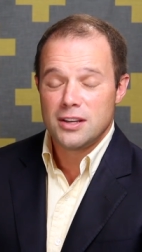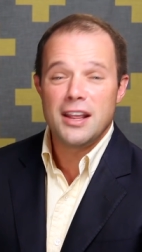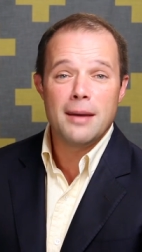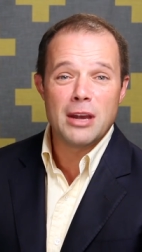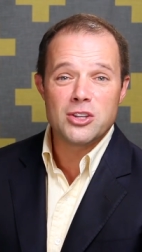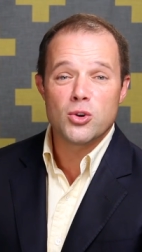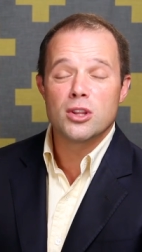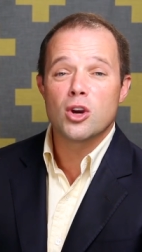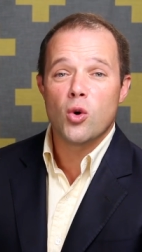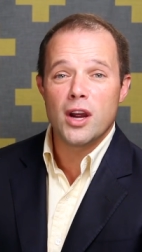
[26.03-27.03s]
Today I'm
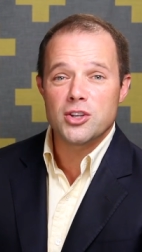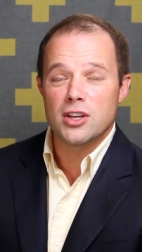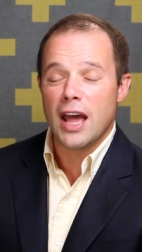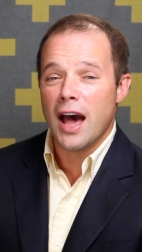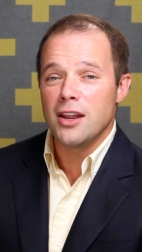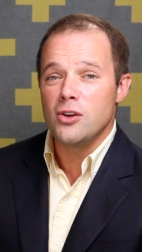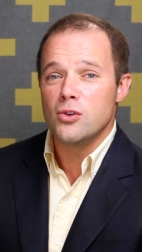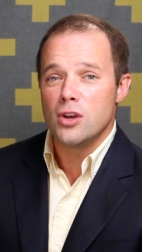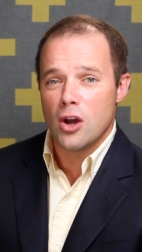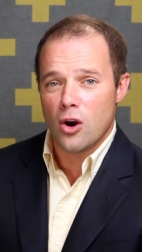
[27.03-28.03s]
answering the question, how do
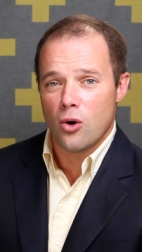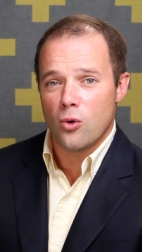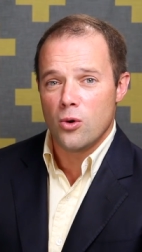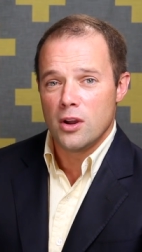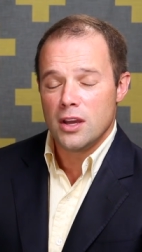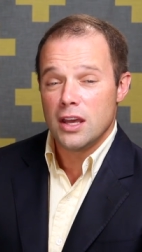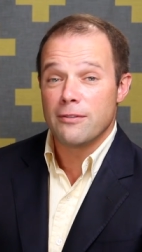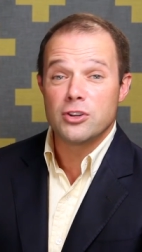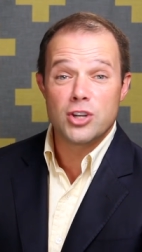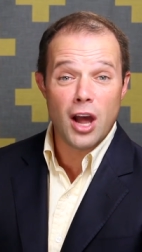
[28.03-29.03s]
you know
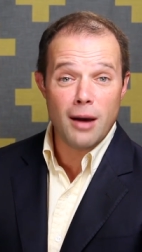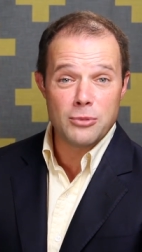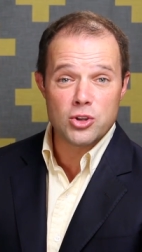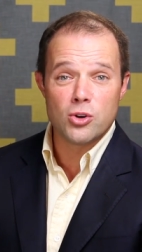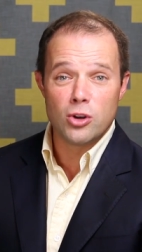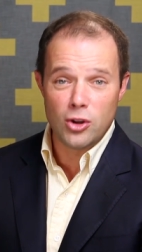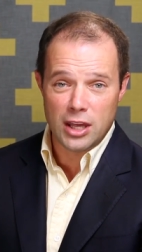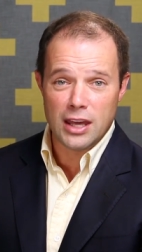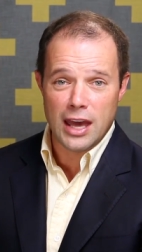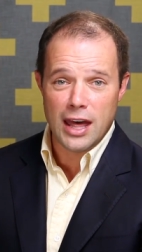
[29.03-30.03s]
if a job that you're
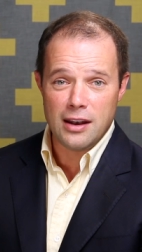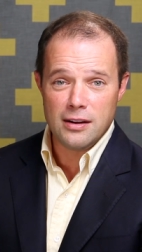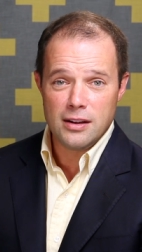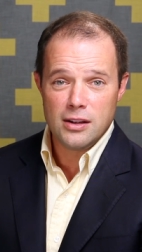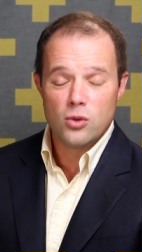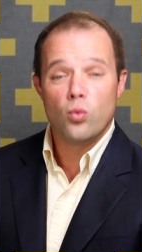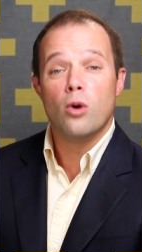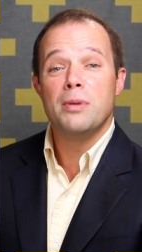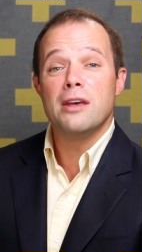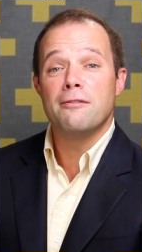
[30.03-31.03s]
looking at
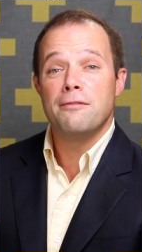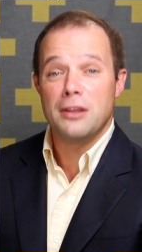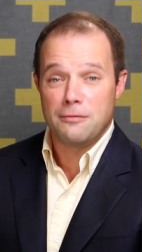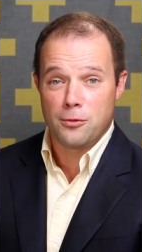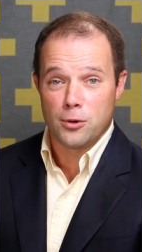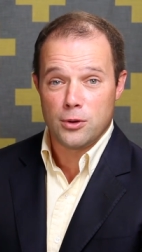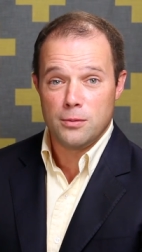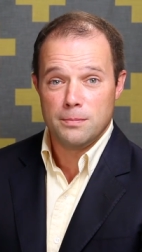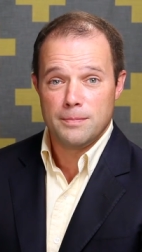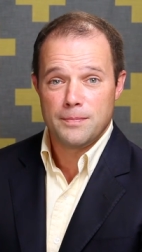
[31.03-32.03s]
will be a fit for
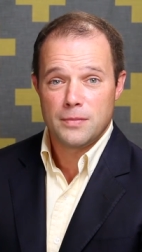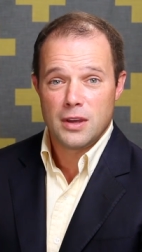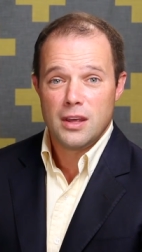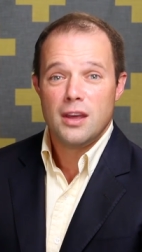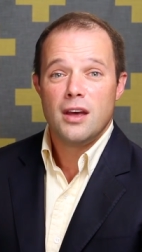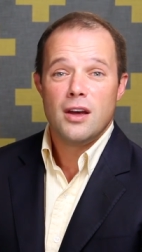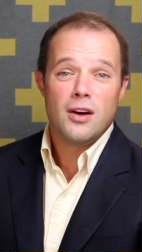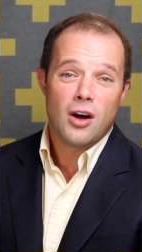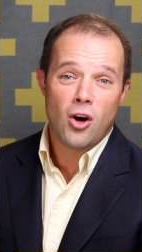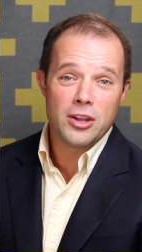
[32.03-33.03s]
you?
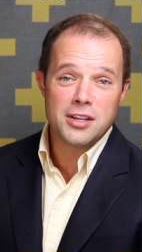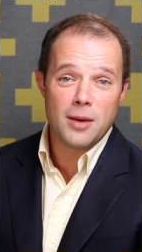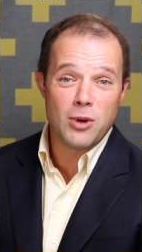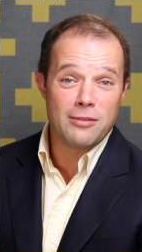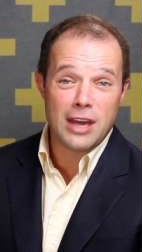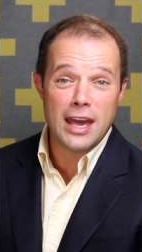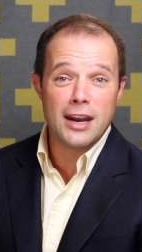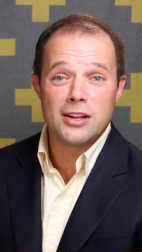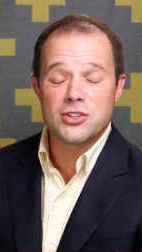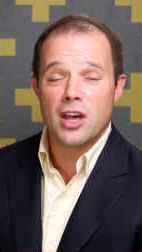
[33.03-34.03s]
All the time we have
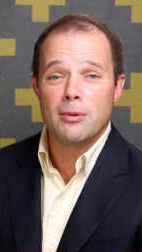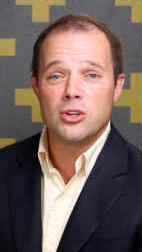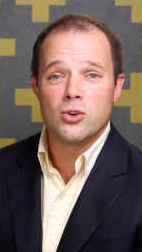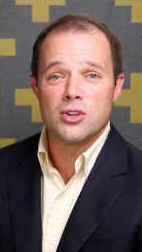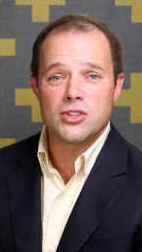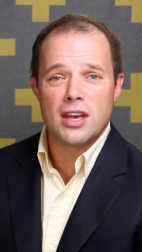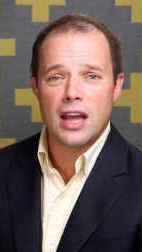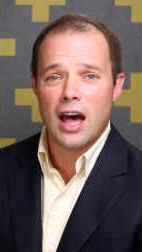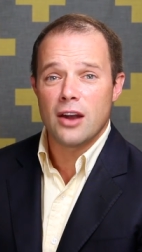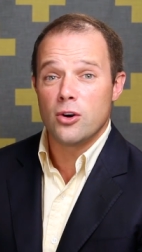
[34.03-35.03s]
candidates coming to us
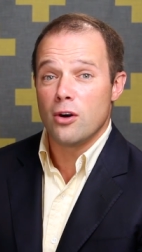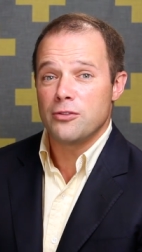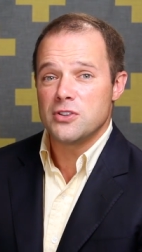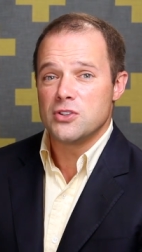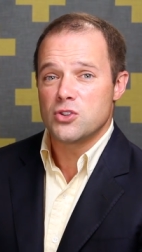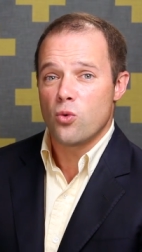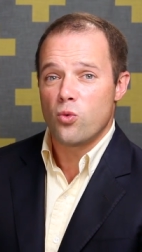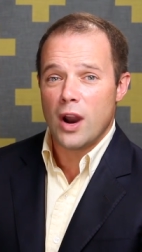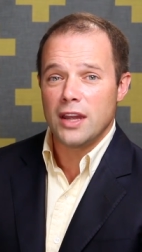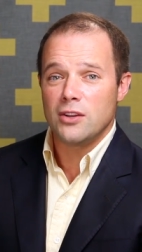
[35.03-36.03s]
saying, I don't know if this is the
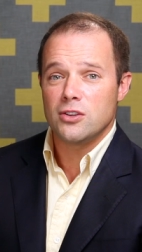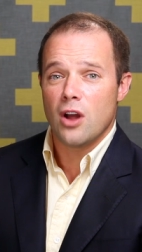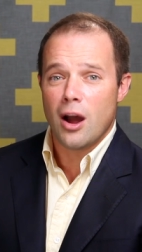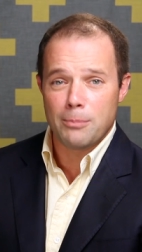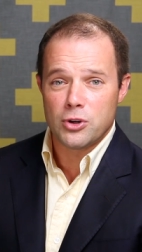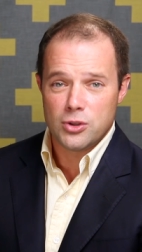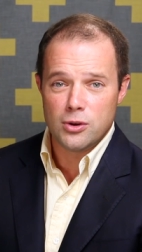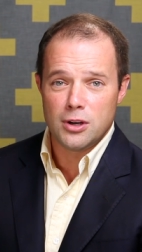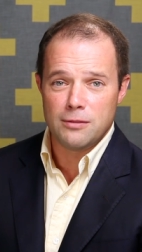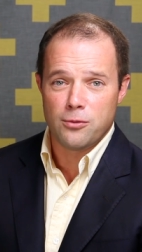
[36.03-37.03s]
right
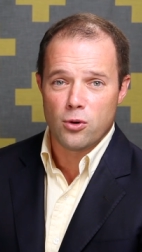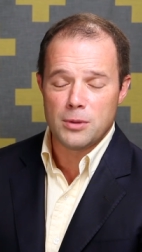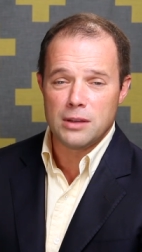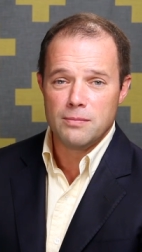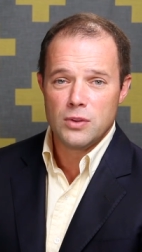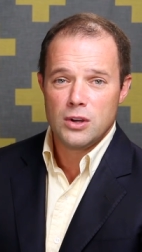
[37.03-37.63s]
opportunity for me.